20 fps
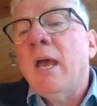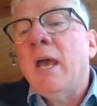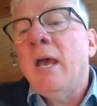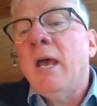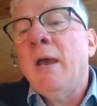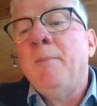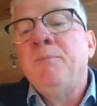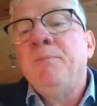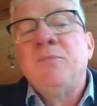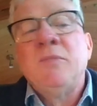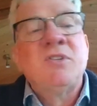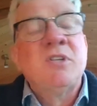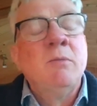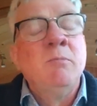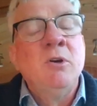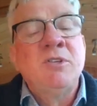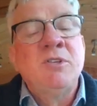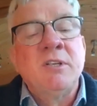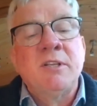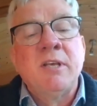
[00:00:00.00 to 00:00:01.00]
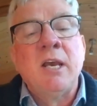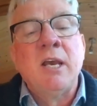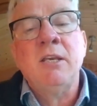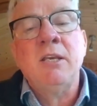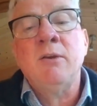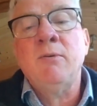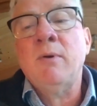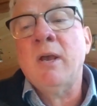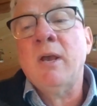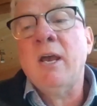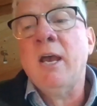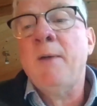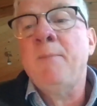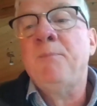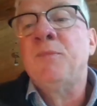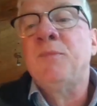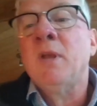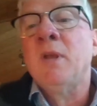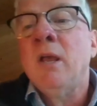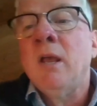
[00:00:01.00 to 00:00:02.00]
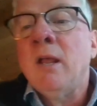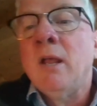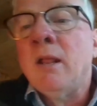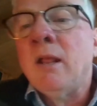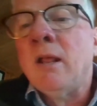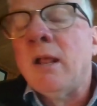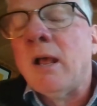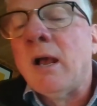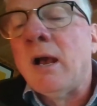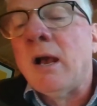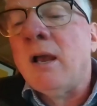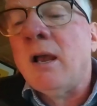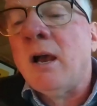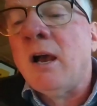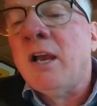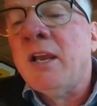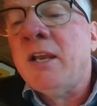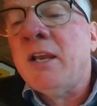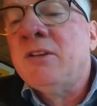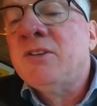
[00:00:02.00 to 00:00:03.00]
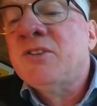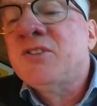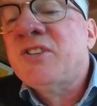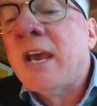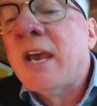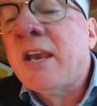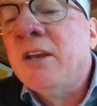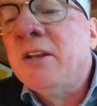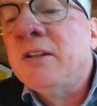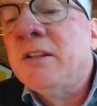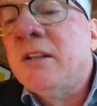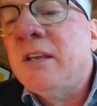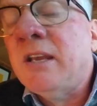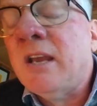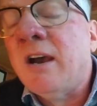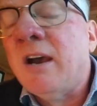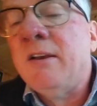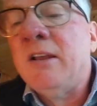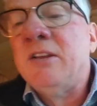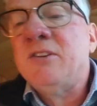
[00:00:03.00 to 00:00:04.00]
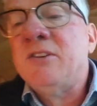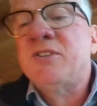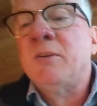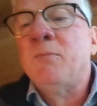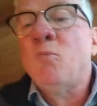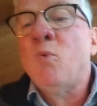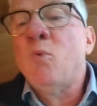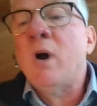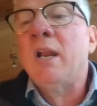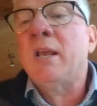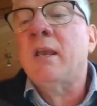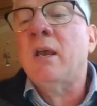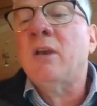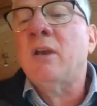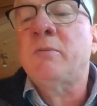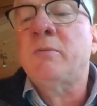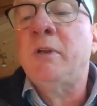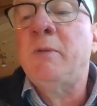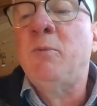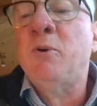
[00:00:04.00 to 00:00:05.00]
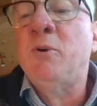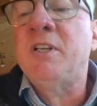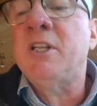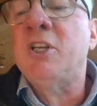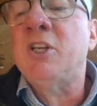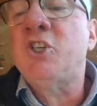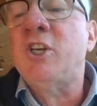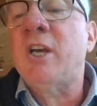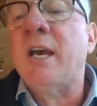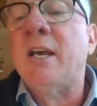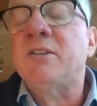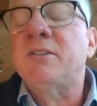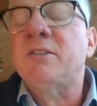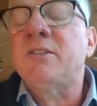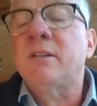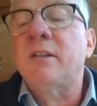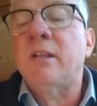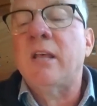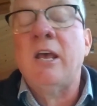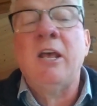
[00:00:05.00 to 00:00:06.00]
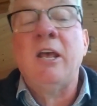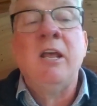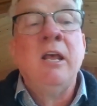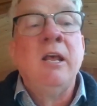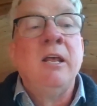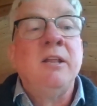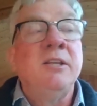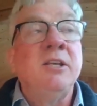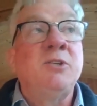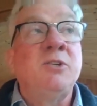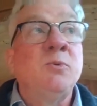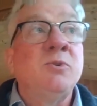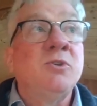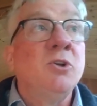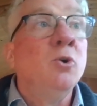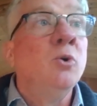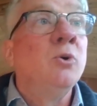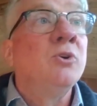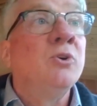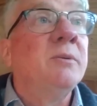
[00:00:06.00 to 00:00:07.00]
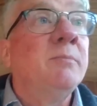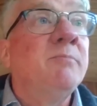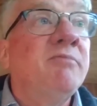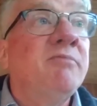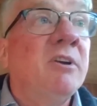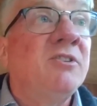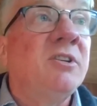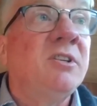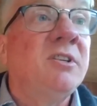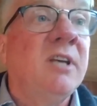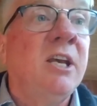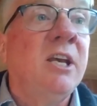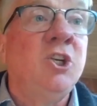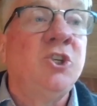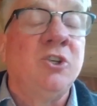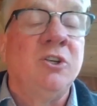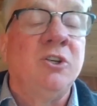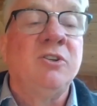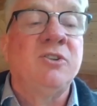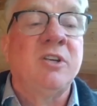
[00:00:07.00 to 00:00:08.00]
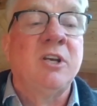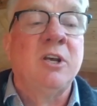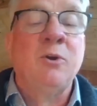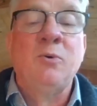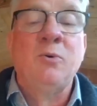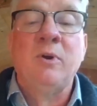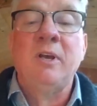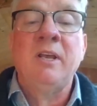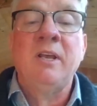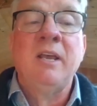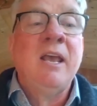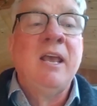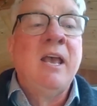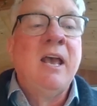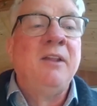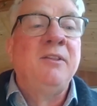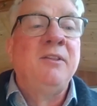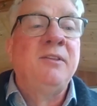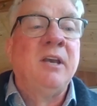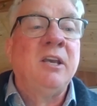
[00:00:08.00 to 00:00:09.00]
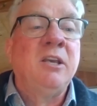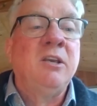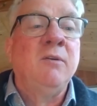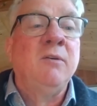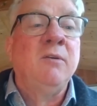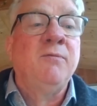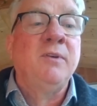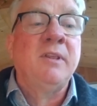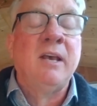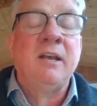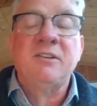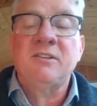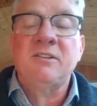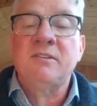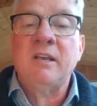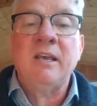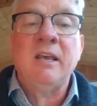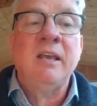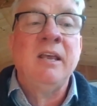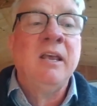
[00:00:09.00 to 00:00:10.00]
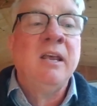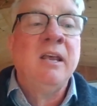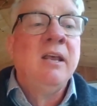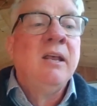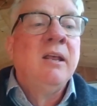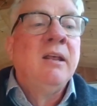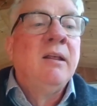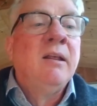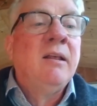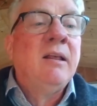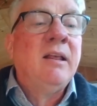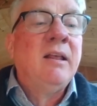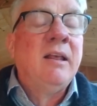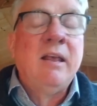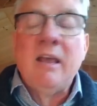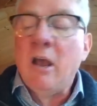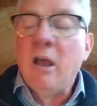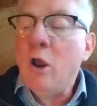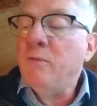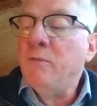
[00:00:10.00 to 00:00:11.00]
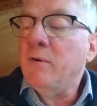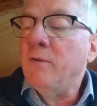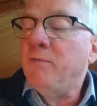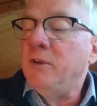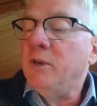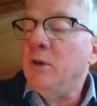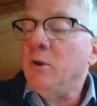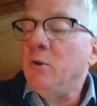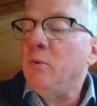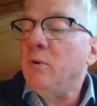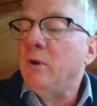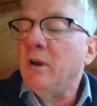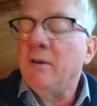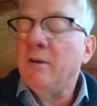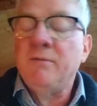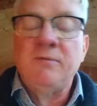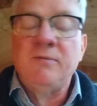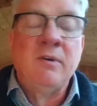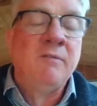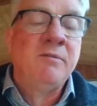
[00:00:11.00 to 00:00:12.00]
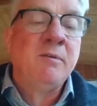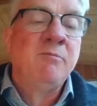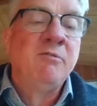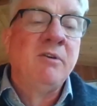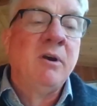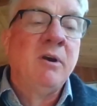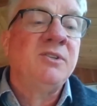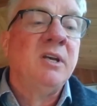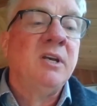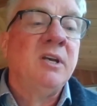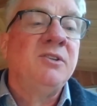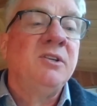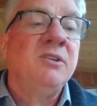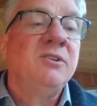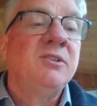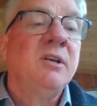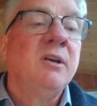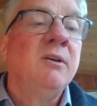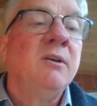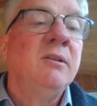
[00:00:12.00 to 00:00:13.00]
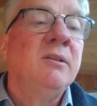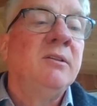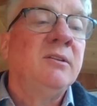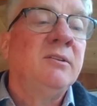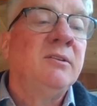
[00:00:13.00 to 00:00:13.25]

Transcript: um, so Moussa, thank you. Um, I second the. I, some while ago, somebody put in the chat. Uh, this was an awesome presentation. So, uh, and thank you for that uh, overview of, of the process. So,